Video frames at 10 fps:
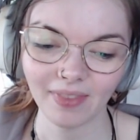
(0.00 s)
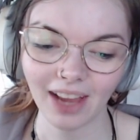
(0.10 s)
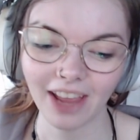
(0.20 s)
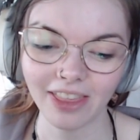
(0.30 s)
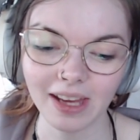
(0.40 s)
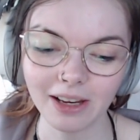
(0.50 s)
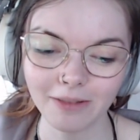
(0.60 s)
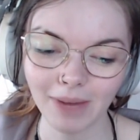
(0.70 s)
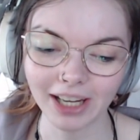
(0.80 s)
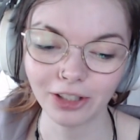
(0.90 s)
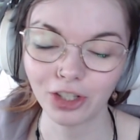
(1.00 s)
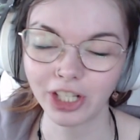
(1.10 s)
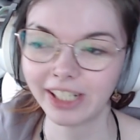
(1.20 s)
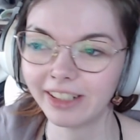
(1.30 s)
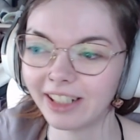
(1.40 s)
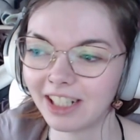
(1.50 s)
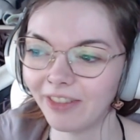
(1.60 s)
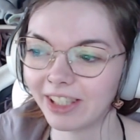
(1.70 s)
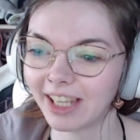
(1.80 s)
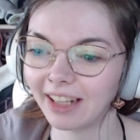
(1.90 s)
I think Michael Sheen and
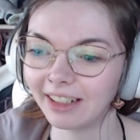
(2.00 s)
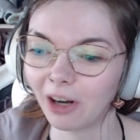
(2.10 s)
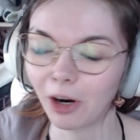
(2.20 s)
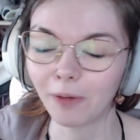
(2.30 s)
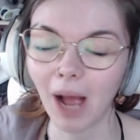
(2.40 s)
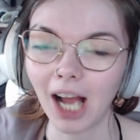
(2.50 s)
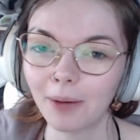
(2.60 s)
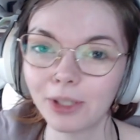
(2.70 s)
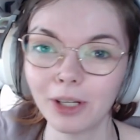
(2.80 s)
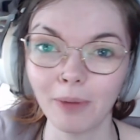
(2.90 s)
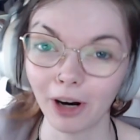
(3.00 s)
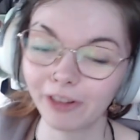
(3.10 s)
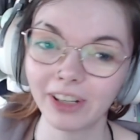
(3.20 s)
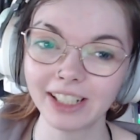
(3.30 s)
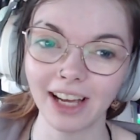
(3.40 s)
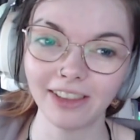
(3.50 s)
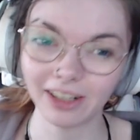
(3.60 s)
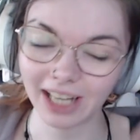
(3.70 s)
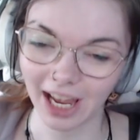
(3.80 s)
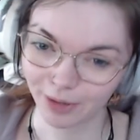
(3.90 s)
David Tennant are absolutely perfect, and
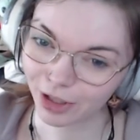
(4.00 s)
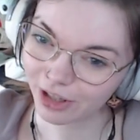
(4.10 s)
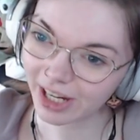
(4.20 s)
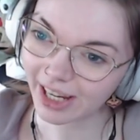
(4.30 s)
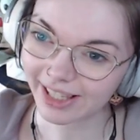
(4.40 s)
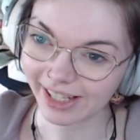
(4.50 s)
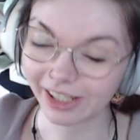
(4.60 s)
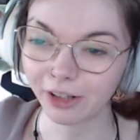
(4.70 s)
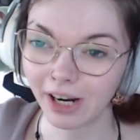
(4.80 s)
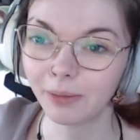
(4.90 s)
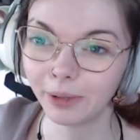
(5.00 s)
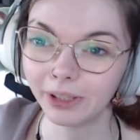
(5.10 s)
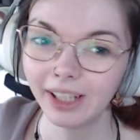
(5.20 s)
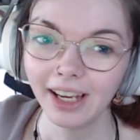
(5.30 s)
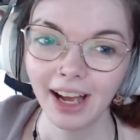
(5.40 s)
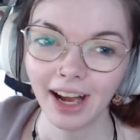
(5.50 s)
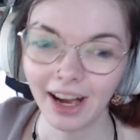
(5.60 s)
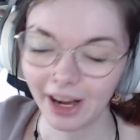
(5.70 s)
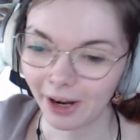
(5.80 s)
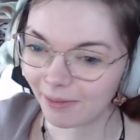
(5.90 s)
their chemistry is incredible.
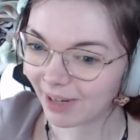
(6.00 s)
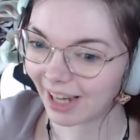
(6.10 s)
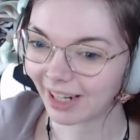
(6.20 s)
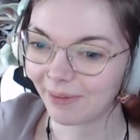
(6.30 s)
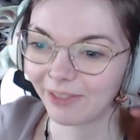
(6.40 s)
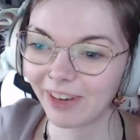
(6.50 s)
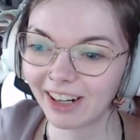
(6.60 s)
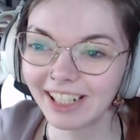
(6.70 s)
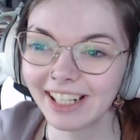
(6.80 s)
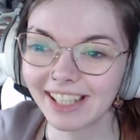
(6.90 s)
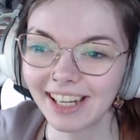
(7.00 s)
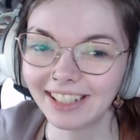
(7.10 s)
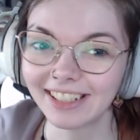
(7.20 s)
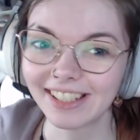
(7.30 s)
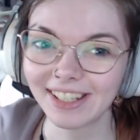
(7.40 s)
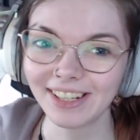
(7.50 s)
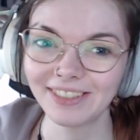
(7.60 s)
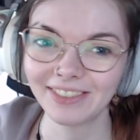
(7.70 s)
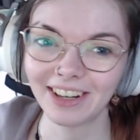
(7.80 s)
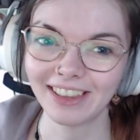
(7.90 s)
And I'm very excited to
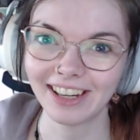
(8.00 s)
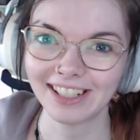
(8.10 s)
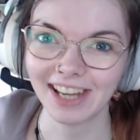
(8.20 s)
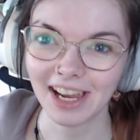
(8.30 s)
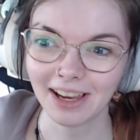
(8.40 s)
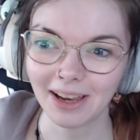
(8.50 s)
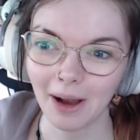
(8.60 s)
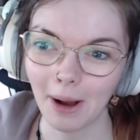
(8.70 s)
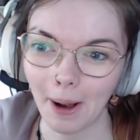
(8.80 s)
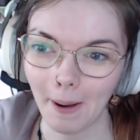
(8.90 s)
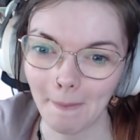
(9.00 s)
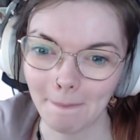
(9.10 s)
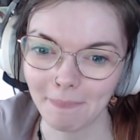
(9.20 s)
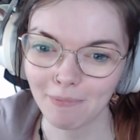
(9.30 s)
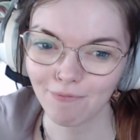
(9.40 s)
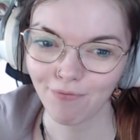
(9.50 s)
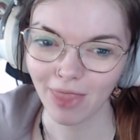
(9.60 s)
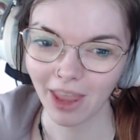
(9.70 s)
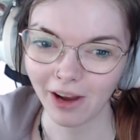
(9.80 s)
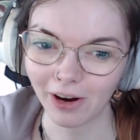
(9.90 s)
see where they take our
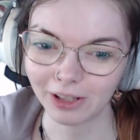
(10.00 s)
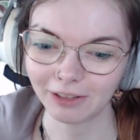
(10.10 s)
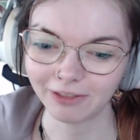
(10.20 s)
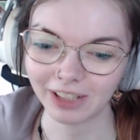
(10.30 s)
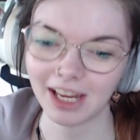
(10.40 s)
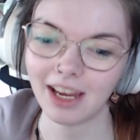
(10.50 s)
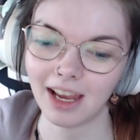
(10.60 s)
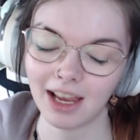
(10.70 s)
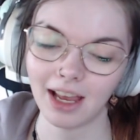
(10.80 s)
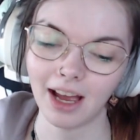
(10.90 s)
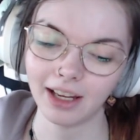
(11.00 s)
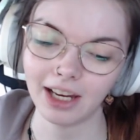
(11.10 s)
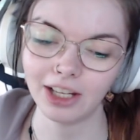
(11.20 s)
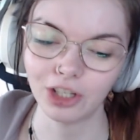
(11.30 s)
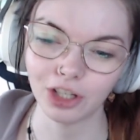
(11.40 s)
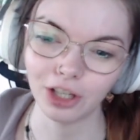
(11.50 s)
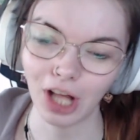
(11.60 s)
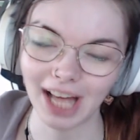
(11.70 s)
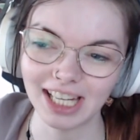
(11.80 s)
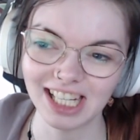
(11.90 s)
lovely
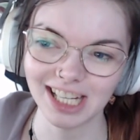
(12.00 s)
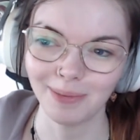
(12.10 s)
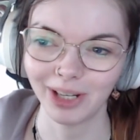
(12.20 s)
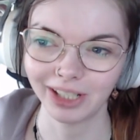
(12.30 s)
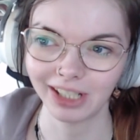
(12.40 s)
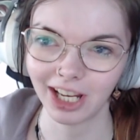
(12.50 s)
angel and demon